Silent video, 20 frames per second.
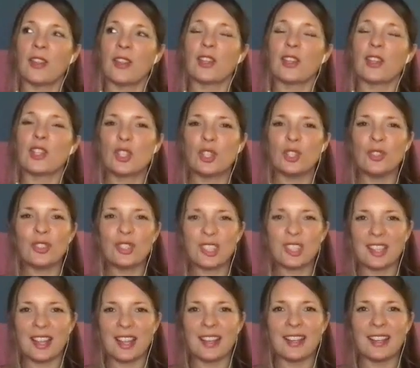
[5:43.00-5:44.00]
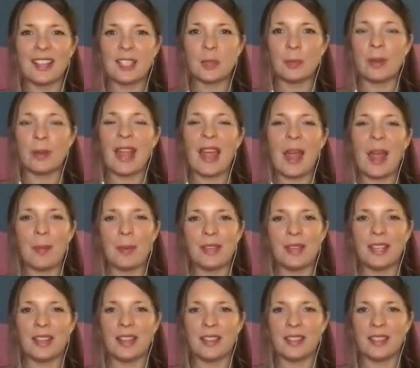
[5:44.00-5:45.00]
shoulds that need to be
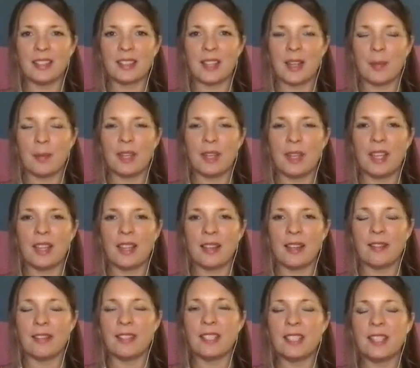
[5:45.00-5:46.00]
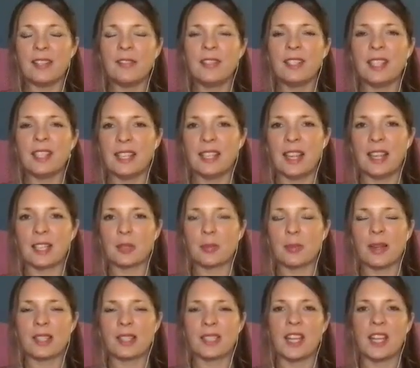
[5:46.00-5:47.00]
happening at this time of year. There is definitely an
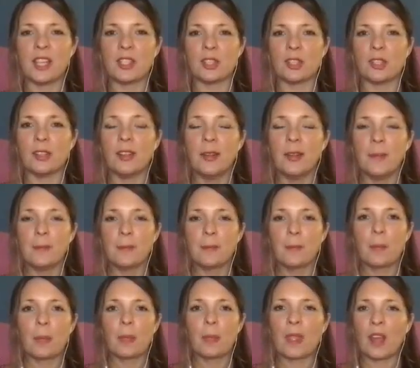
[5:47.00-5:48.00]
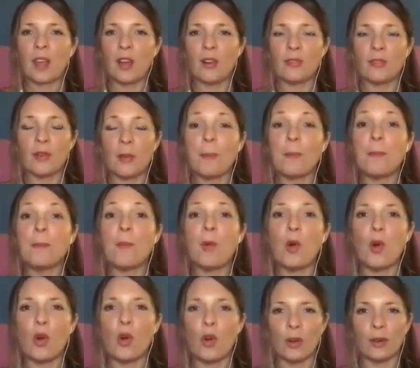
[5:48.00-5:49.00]
expectation of
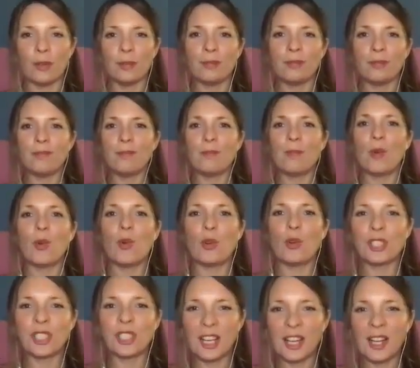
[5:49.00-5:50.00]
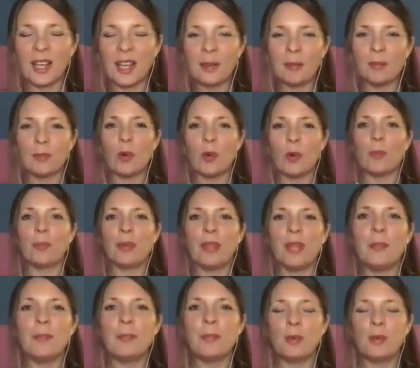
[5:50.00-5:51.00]
more time, more
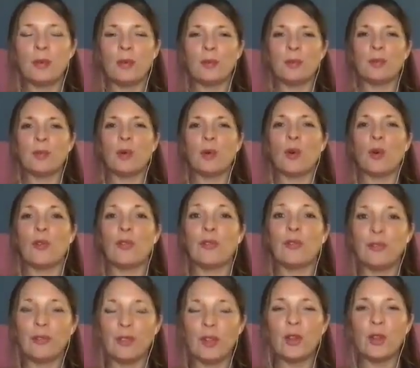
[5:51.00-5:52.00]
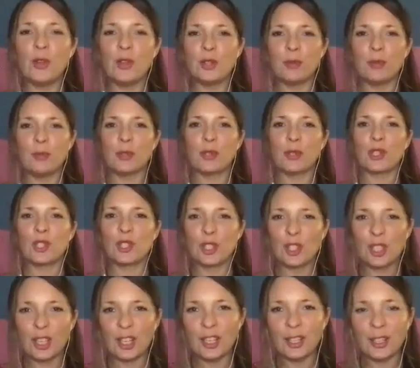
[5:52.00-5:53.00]
people, more food, more
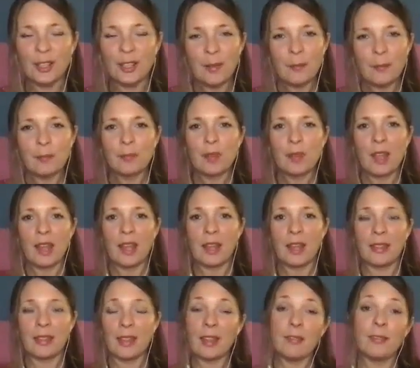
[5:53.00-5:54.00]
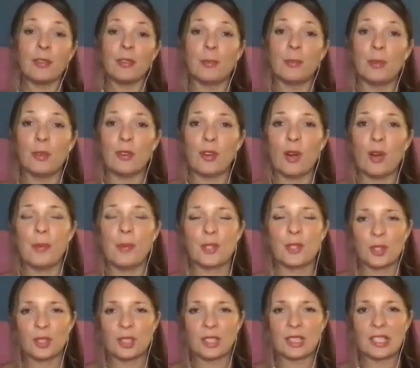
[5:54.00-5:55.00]
sugar, and therefore more
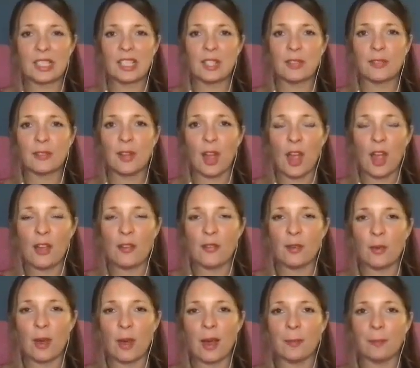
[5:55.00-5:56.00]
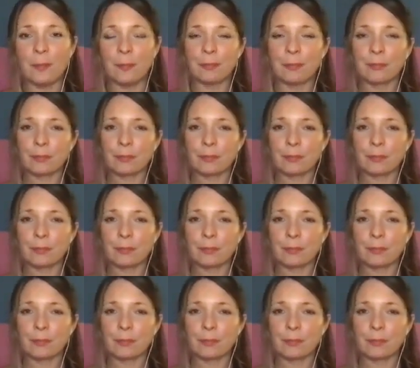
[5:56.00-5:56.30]
opportunities for overwhelm